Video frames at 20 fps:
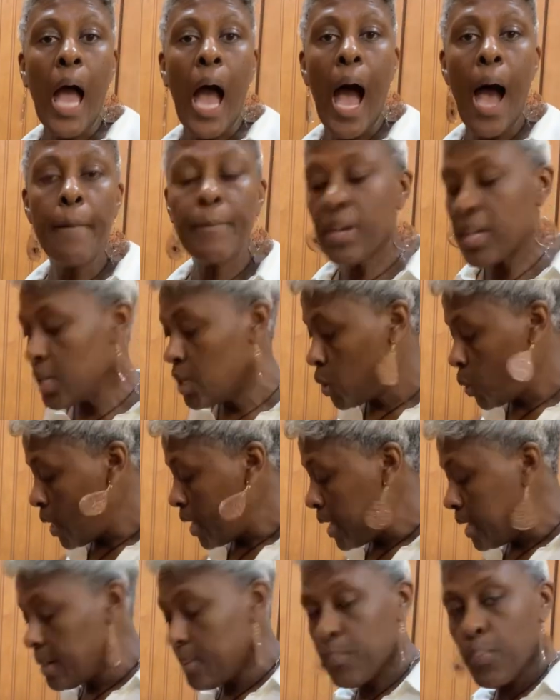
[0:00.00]
I'm going to go
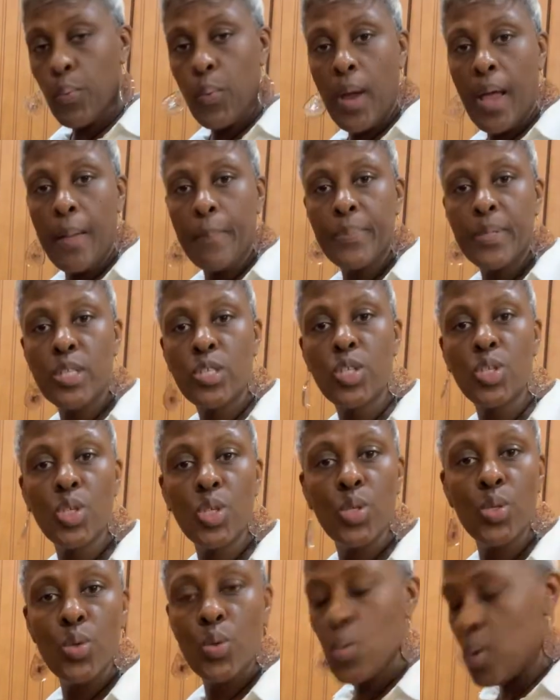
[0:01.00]
ahead and prep
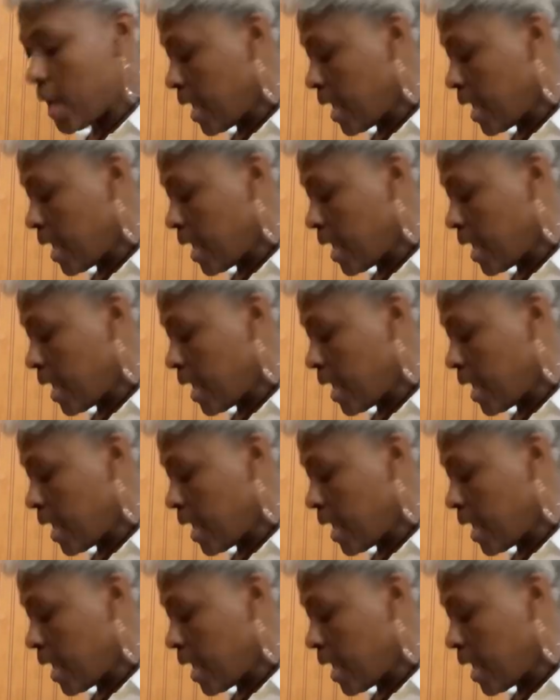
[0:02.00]
2